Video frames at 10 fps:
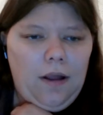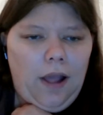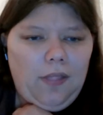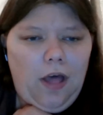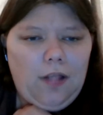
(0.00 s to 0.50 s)

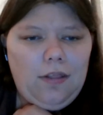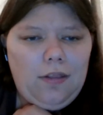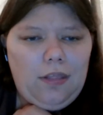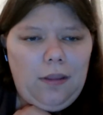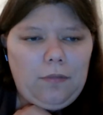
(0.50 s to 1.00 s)
I thought
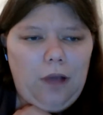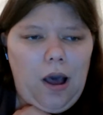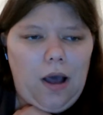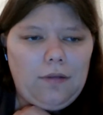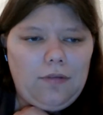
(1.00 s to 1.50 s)
this seemed
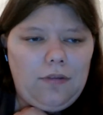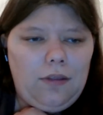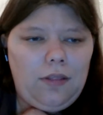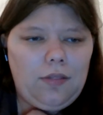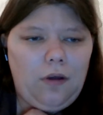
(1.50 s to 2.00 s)
odd,
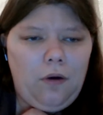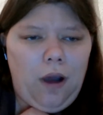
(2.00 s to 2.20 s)
seeing though